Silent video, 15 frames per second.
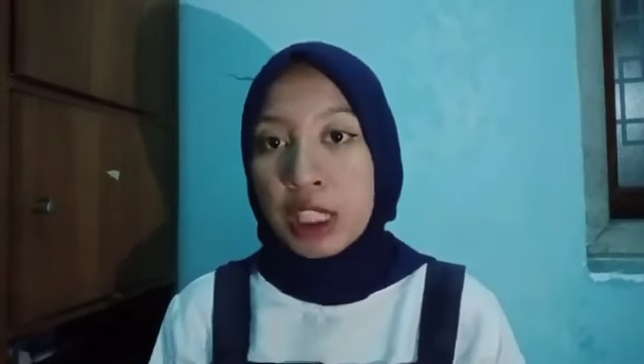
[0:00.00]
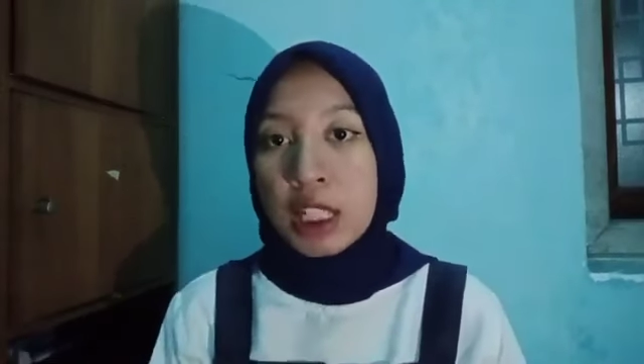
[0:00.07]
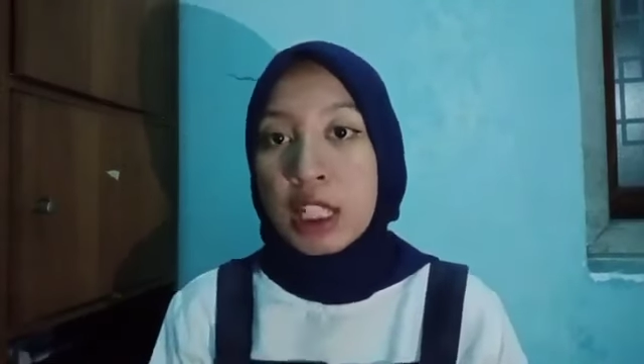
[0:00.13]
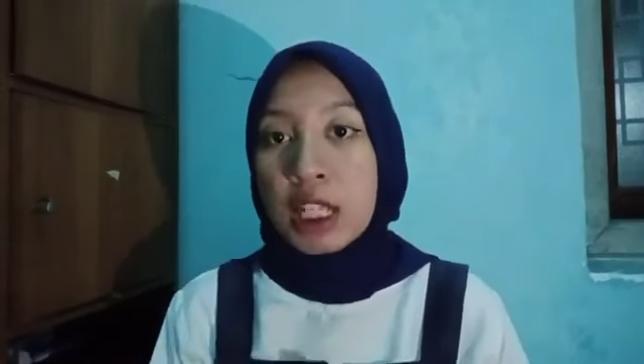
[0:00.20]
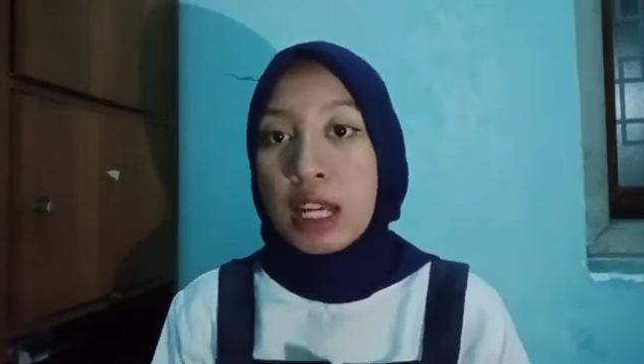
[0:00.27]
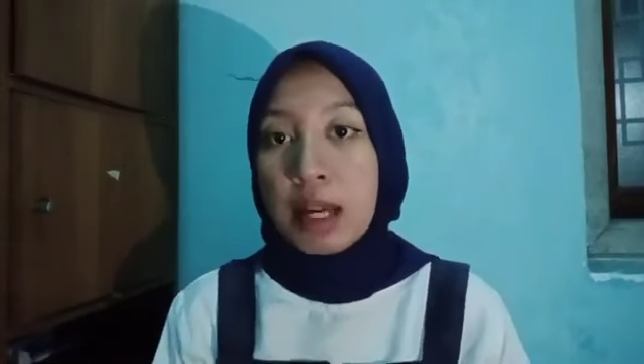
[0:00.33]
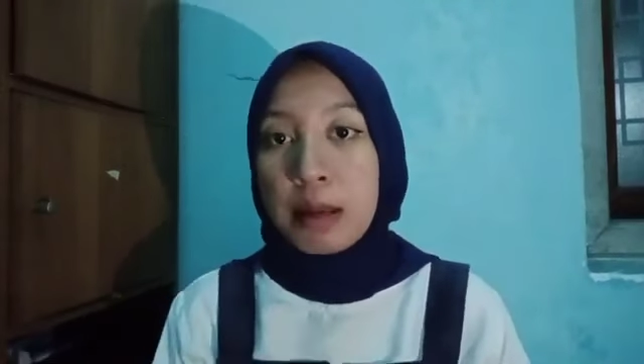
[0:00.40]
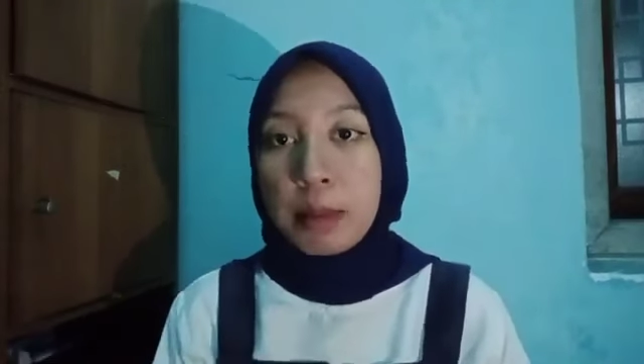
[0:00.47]

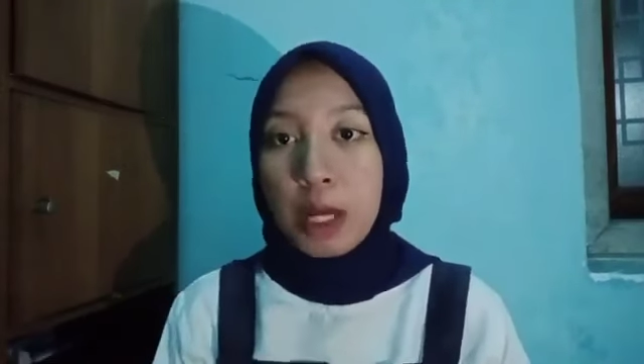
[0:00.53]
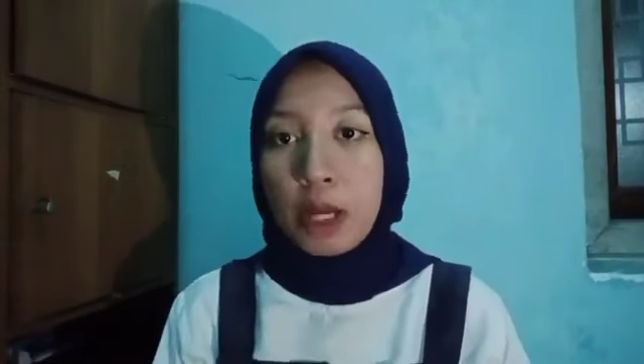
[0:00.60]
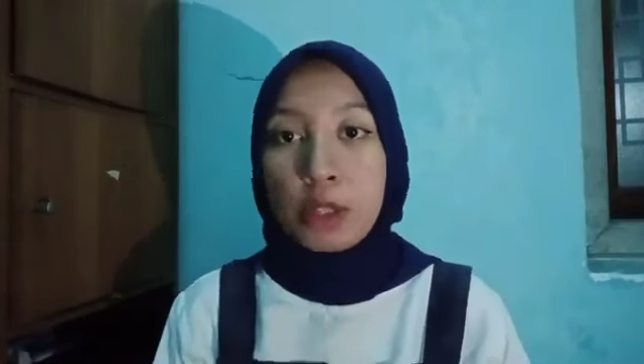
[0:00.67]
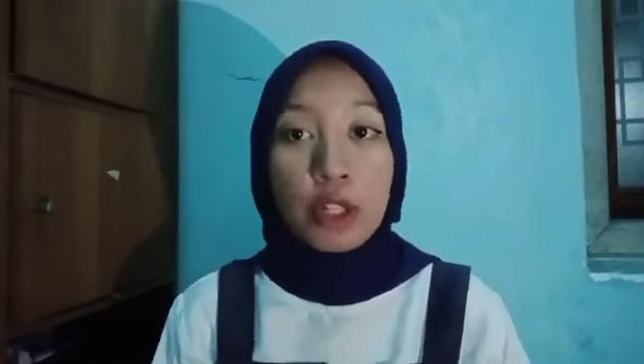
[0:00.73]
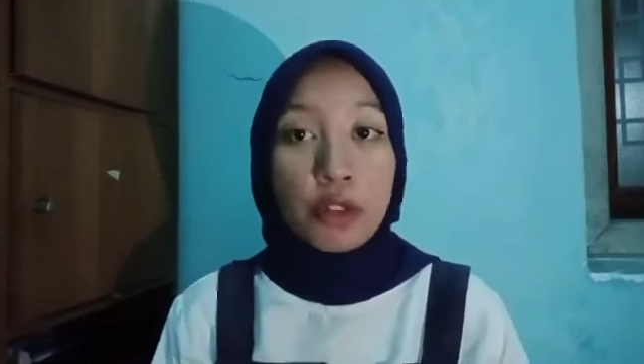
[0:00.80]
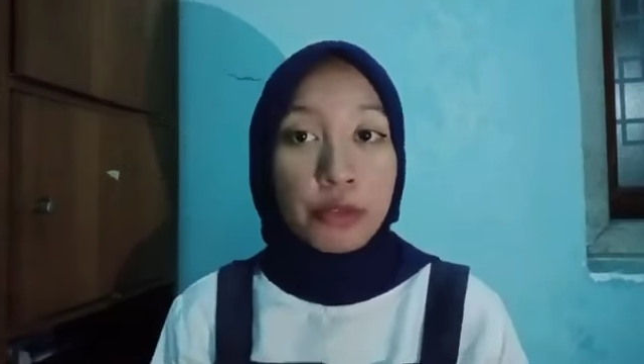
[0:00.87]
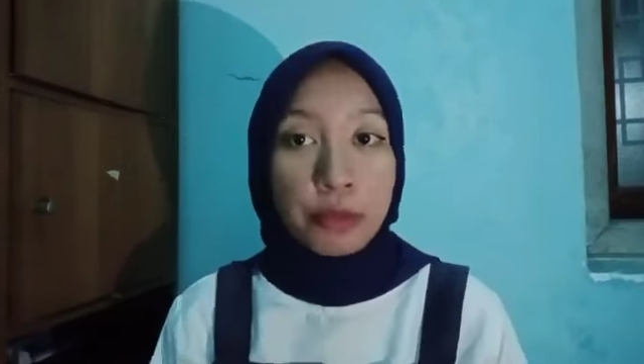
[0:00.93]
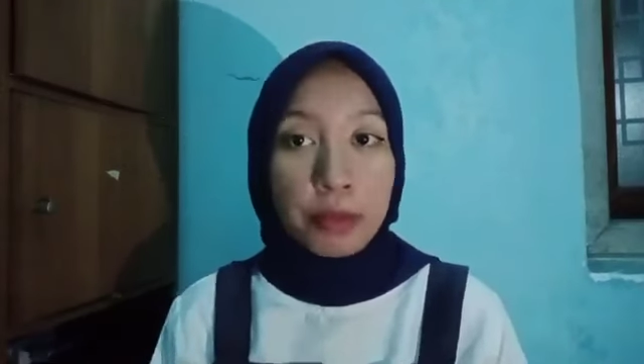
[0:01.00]
amount of
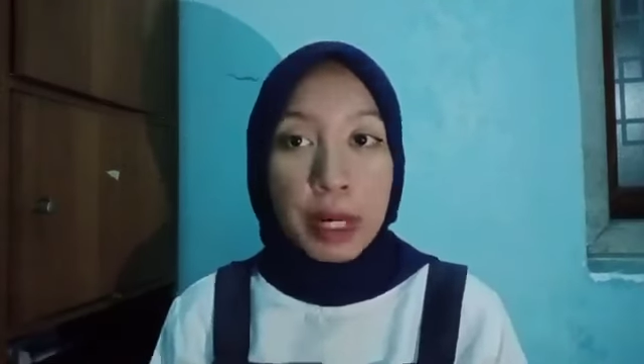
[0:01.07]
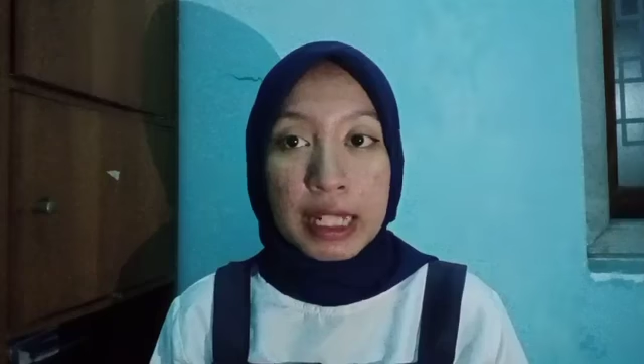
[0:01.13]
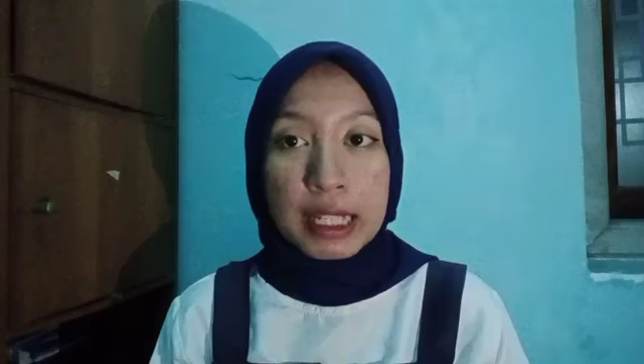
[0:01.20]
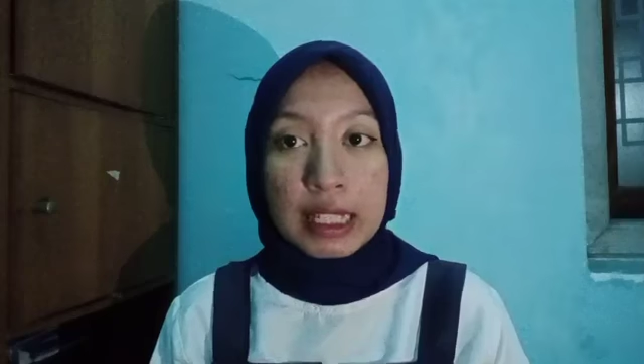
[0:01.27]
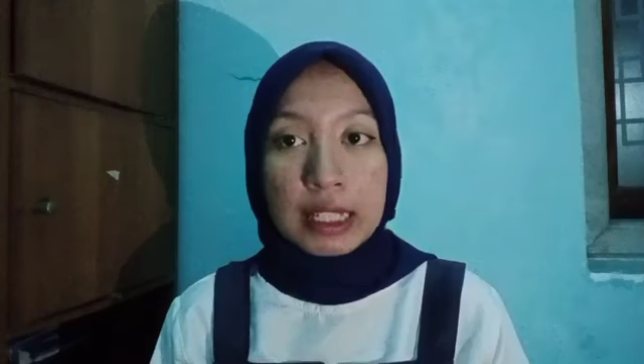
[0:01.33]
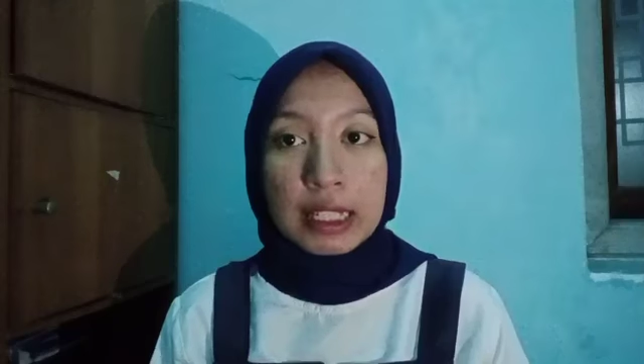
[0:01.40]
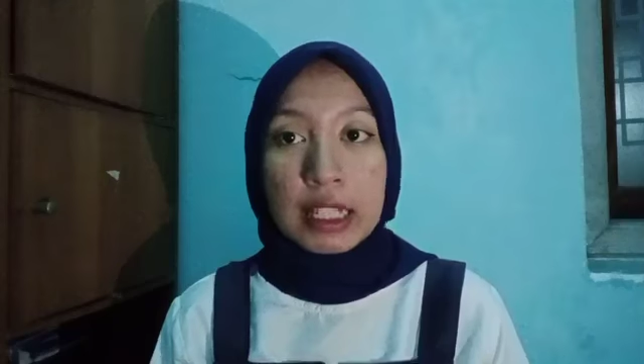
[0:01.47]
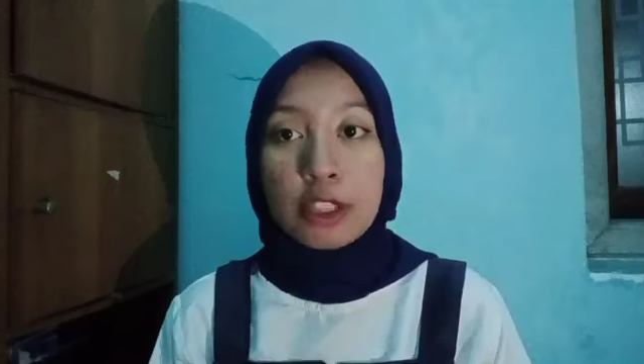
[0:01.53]

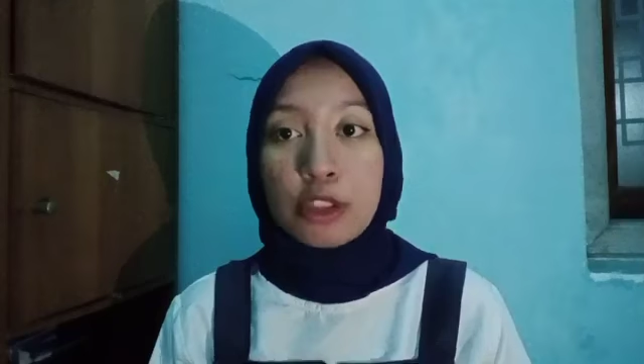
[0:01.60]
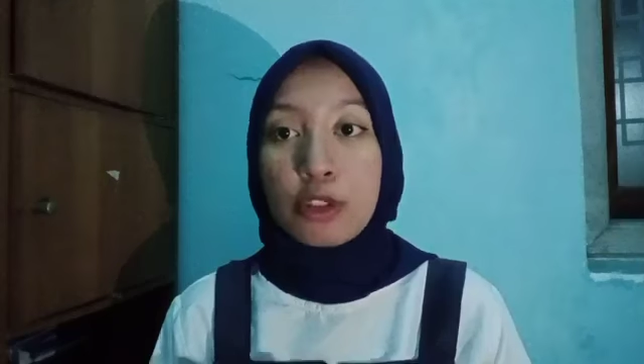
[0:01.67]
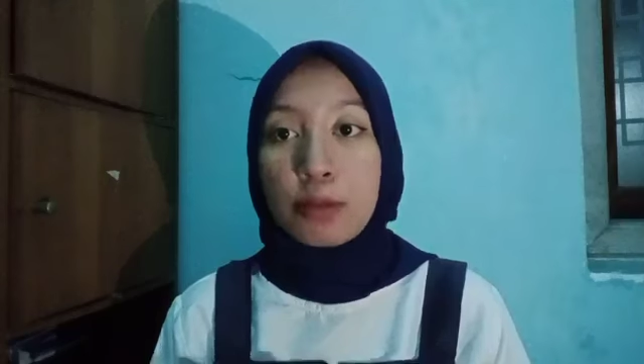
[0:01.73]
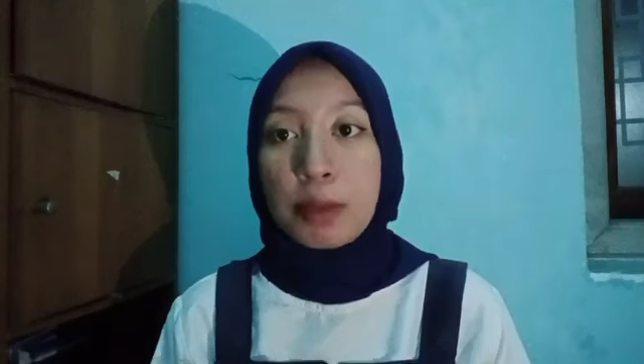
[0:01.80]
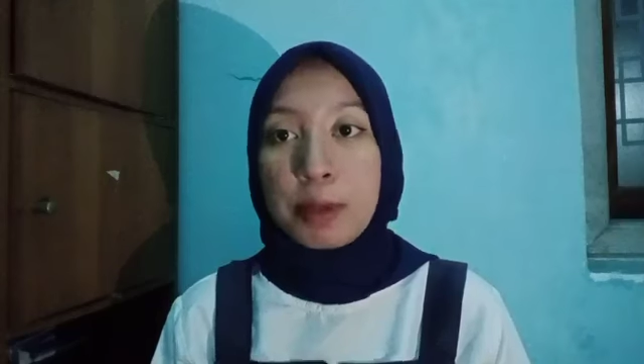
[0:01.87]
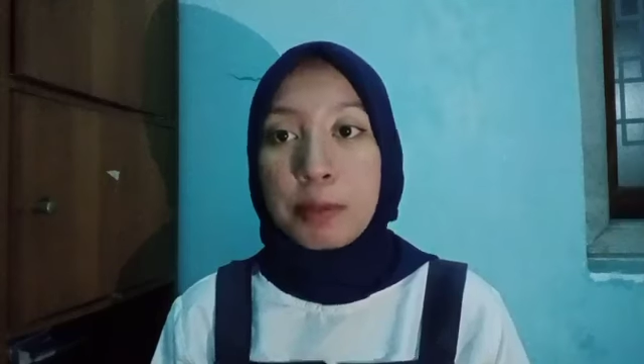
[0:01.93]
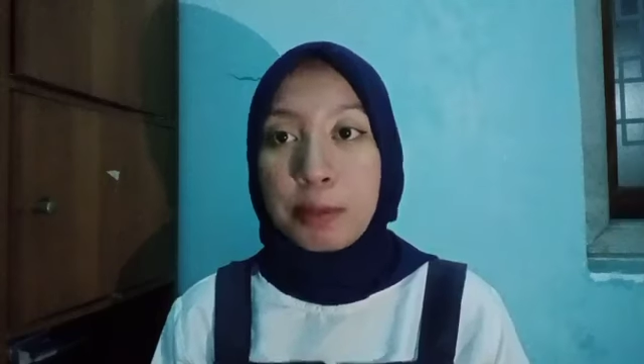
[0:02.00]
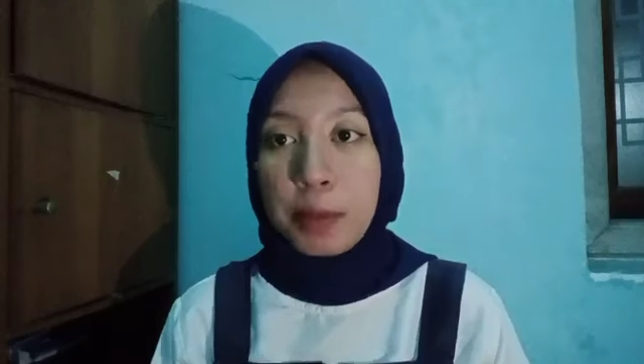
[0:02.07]
money to be
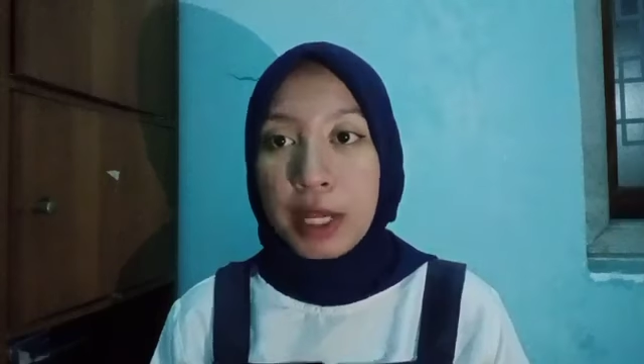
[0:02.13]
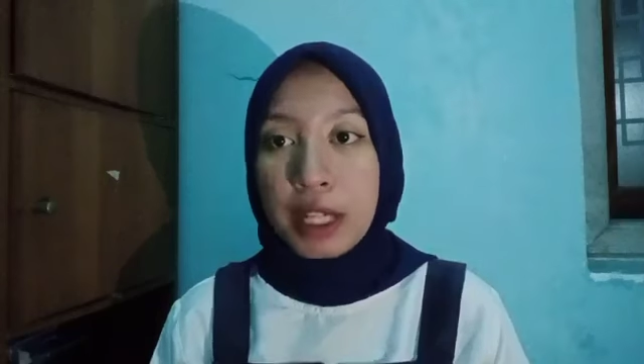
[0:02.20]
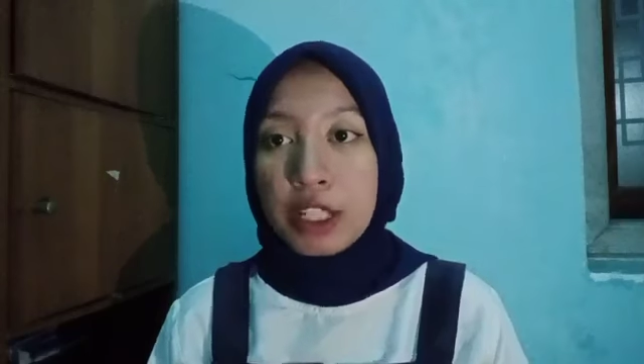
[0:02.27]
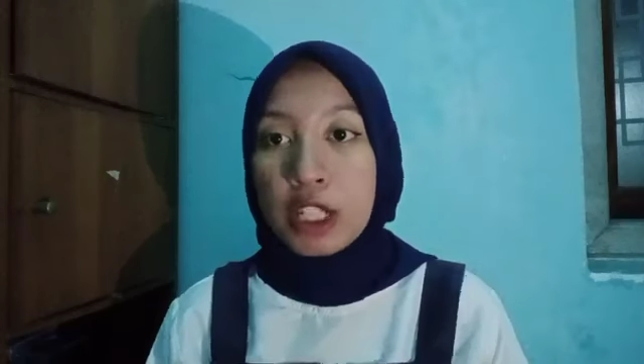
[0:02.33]
paid